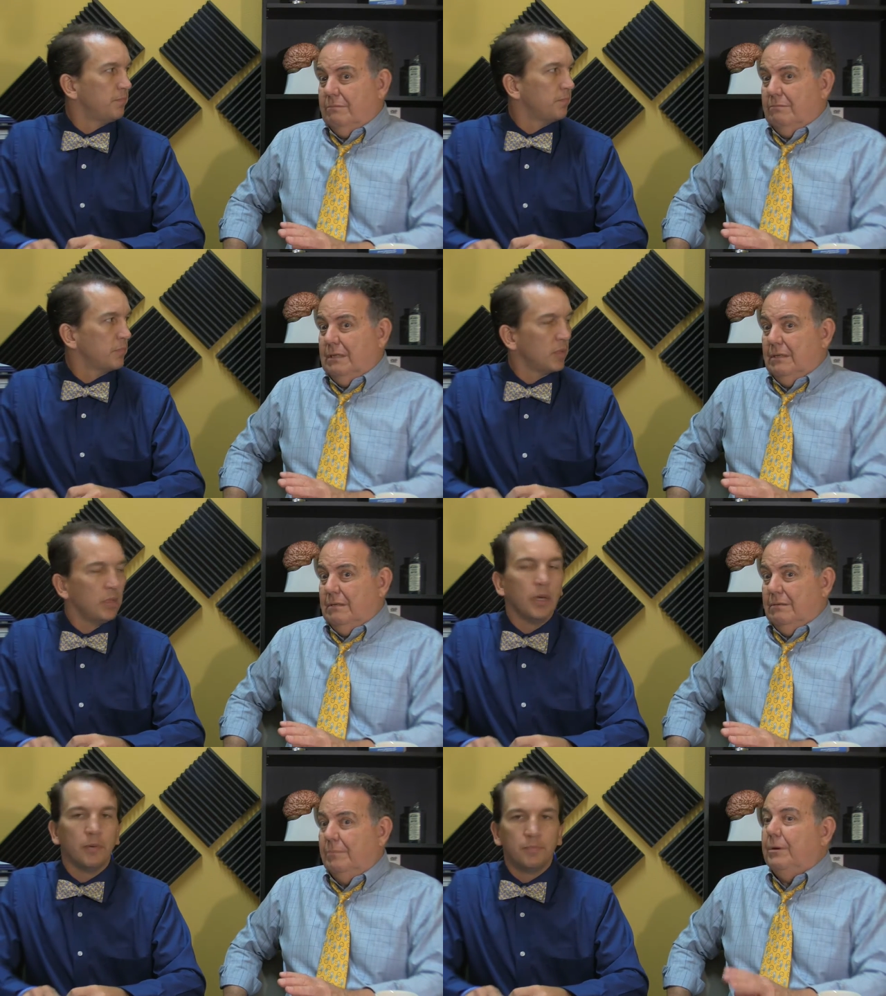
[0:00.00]

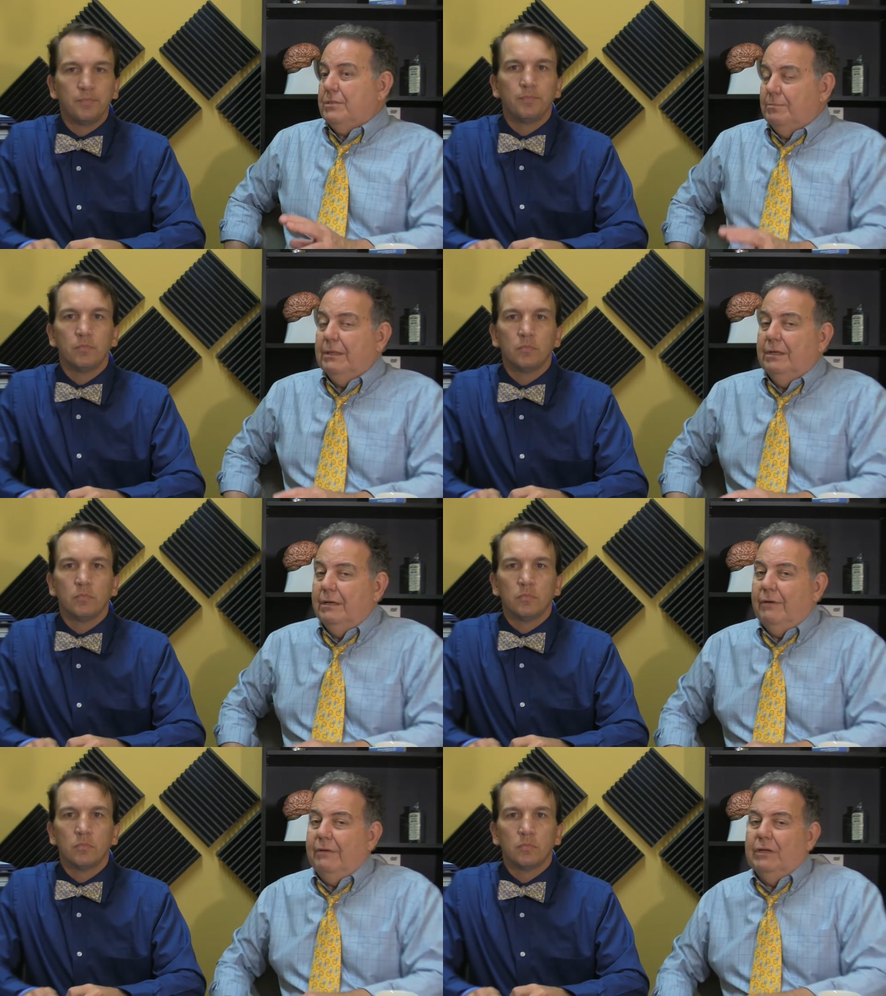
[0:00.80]
Speaker 1: uh, yeah. the
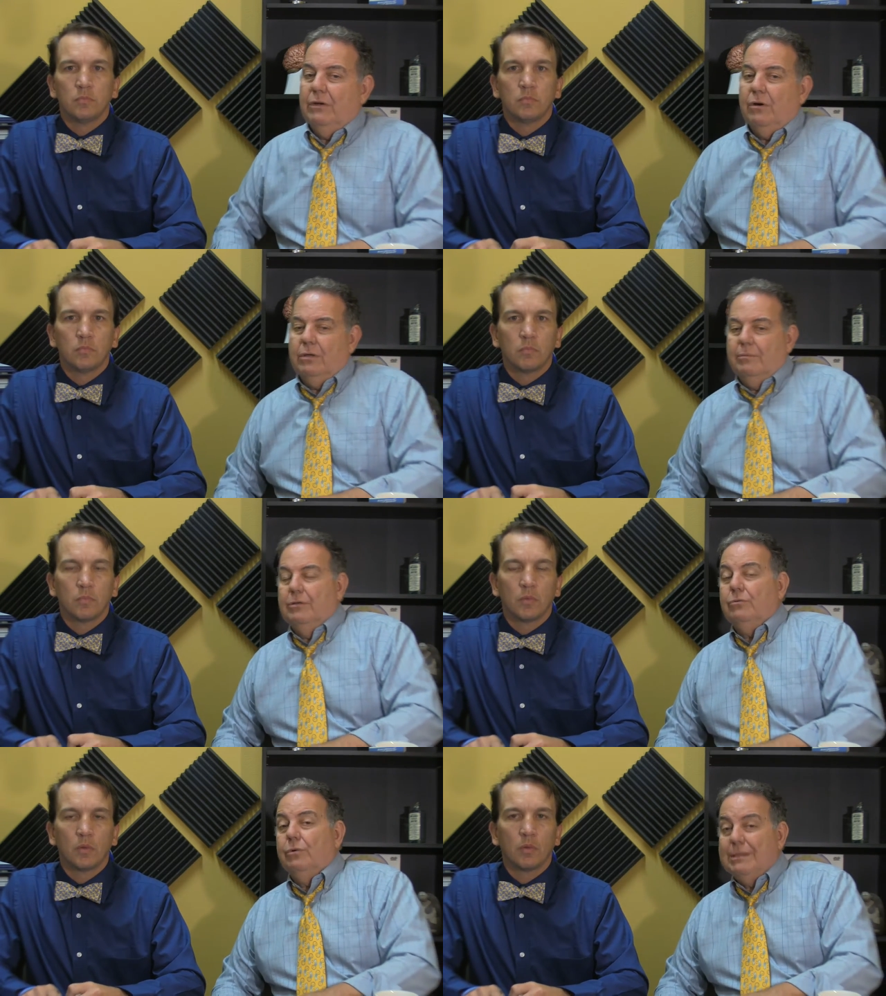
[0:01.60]
possibility of having an
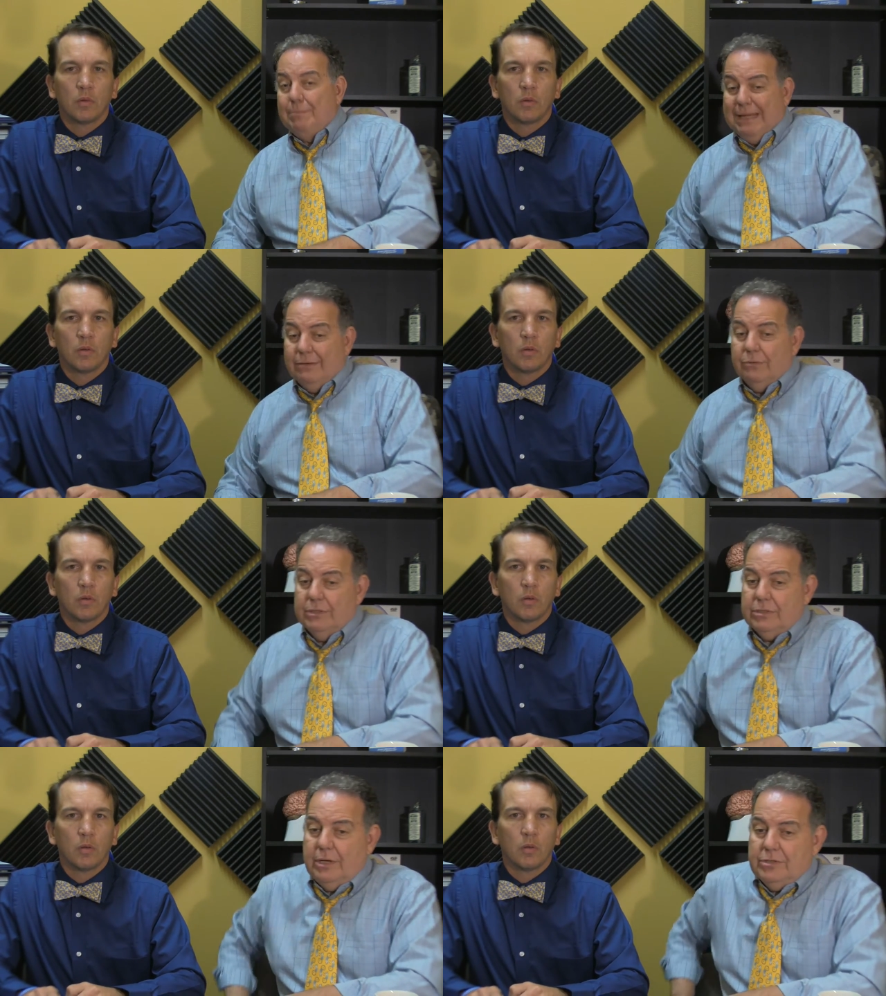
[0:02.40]
argument or a debate or
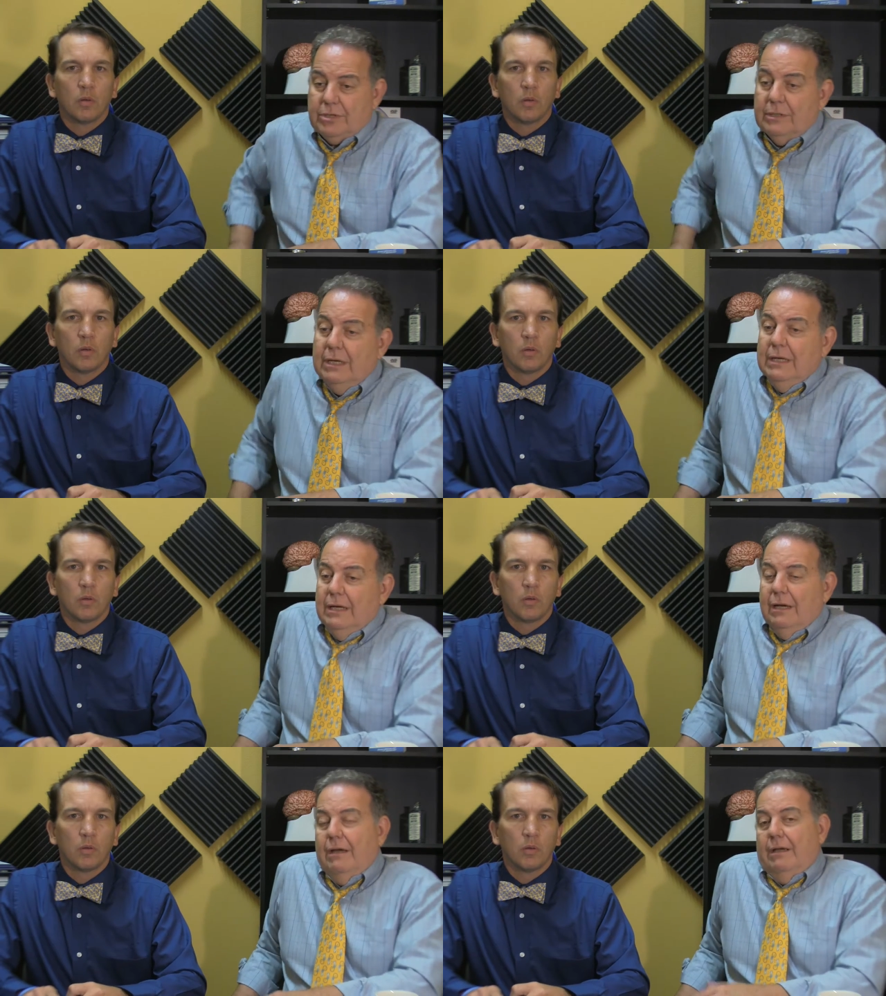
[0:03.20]
a discussion,
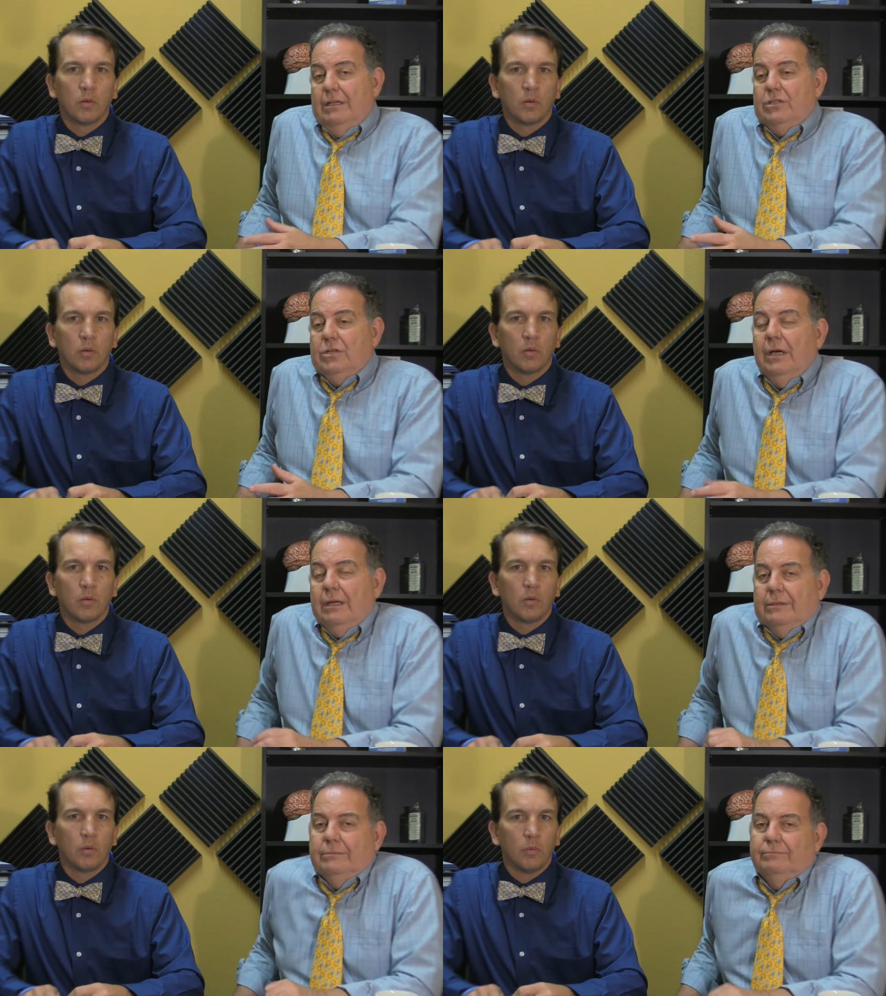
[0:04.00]
each
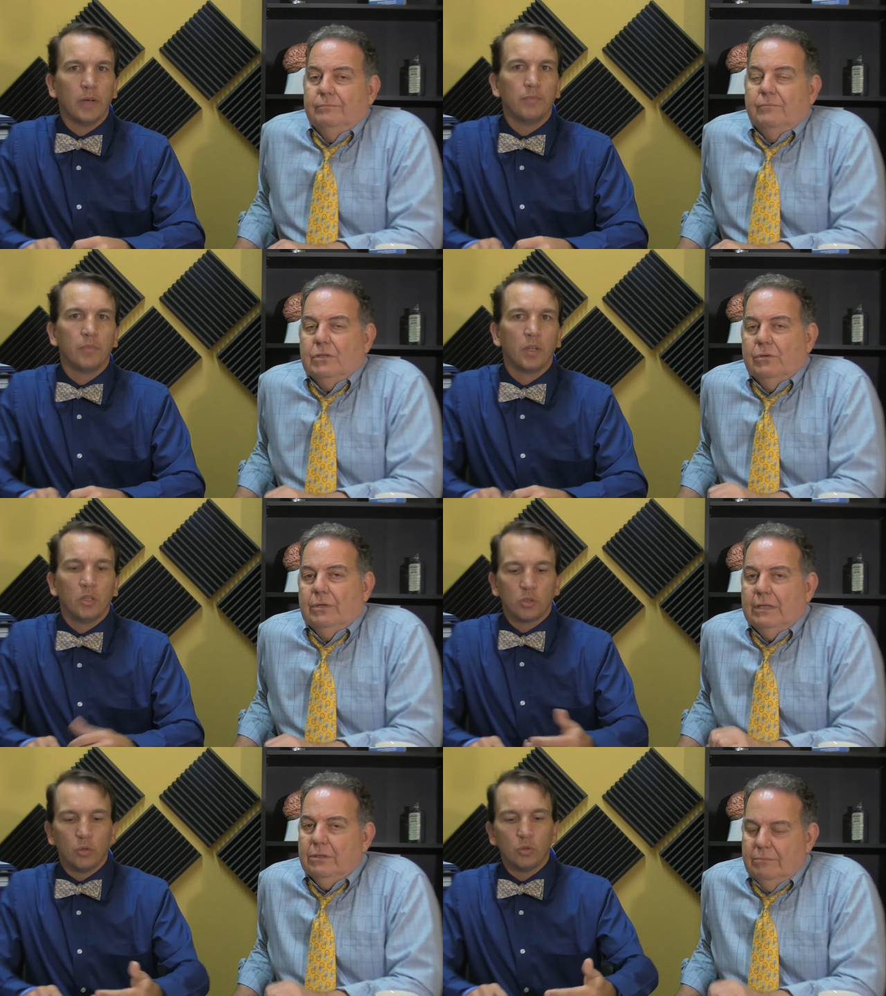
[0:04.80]
night. Right. So
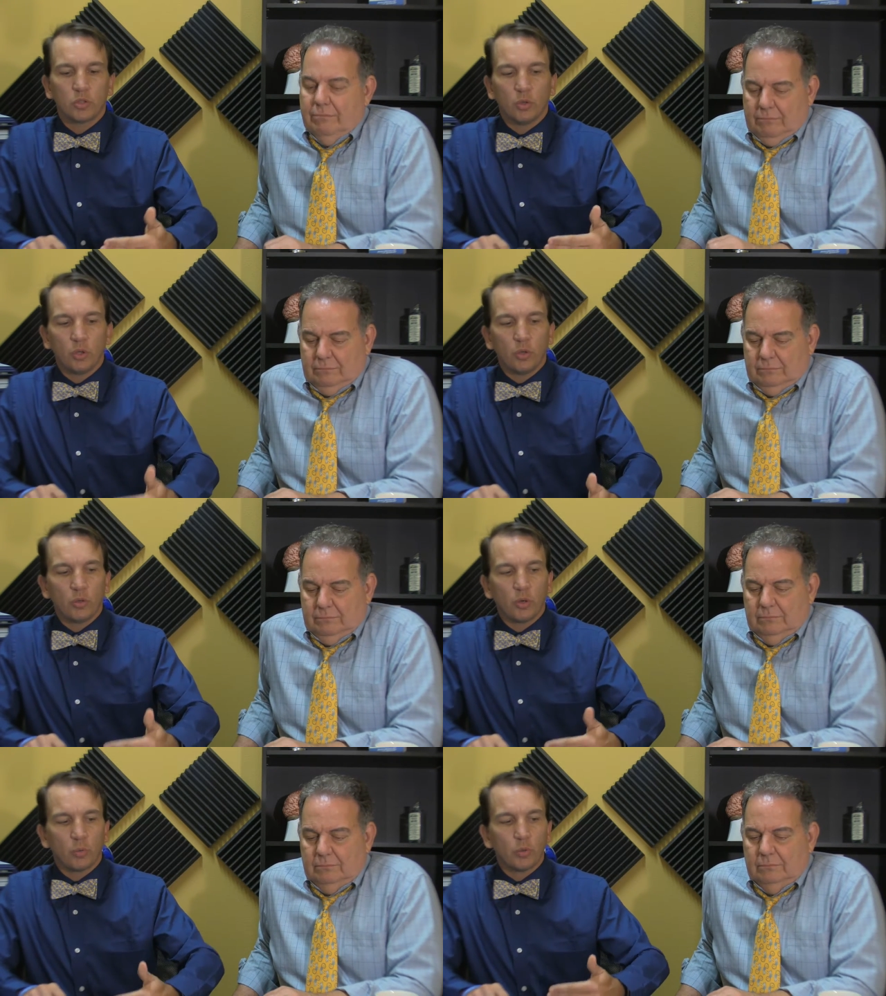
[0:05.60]
so,
Speaker 2: so you,
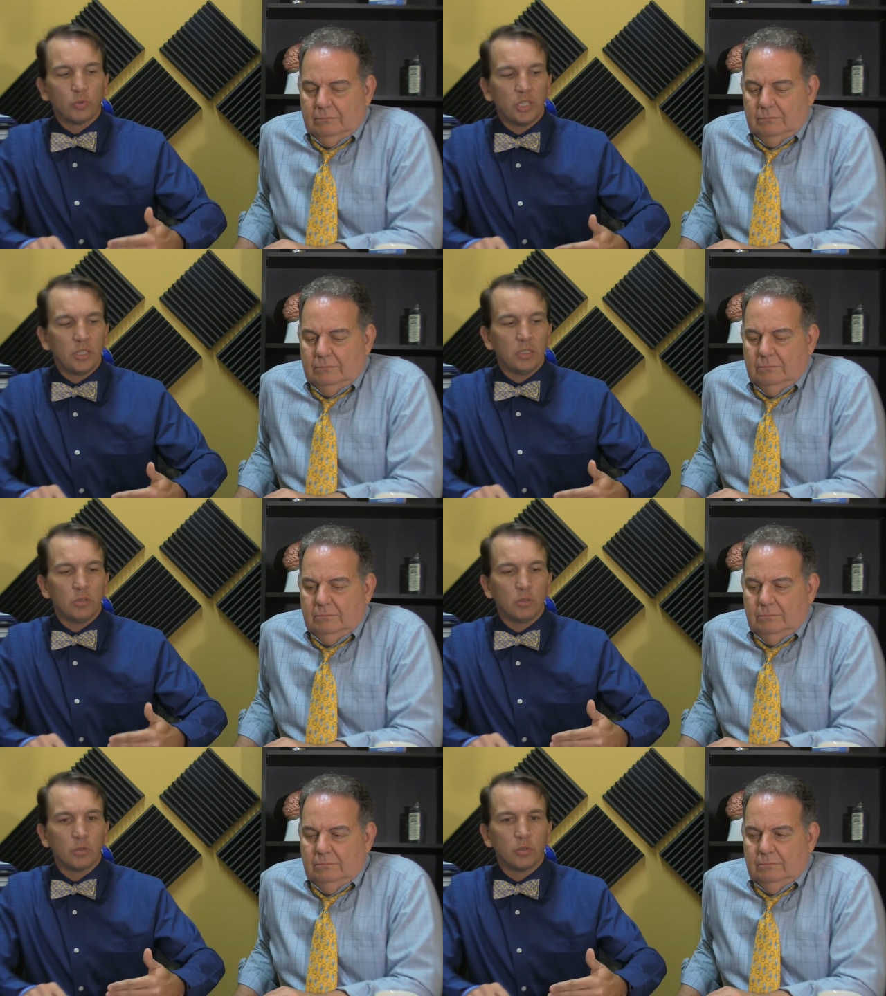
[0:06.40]
your
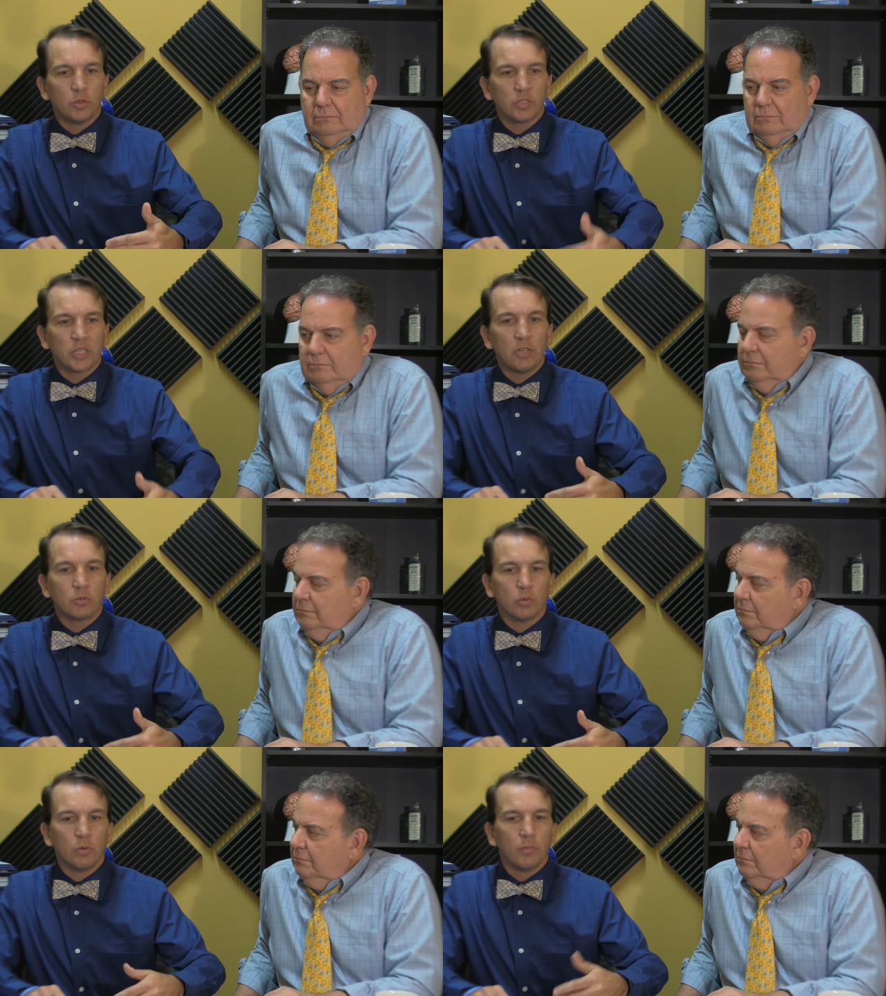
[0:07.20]
routine, your your
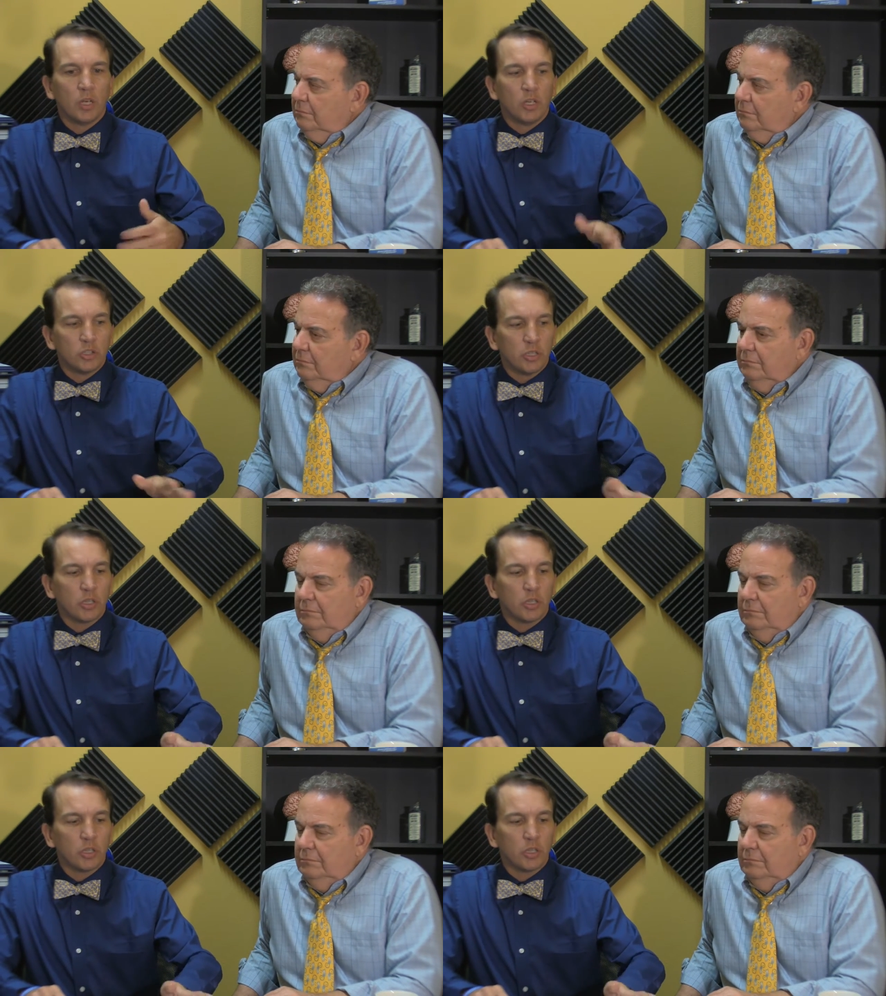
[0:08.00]
schedule mm-hmm. should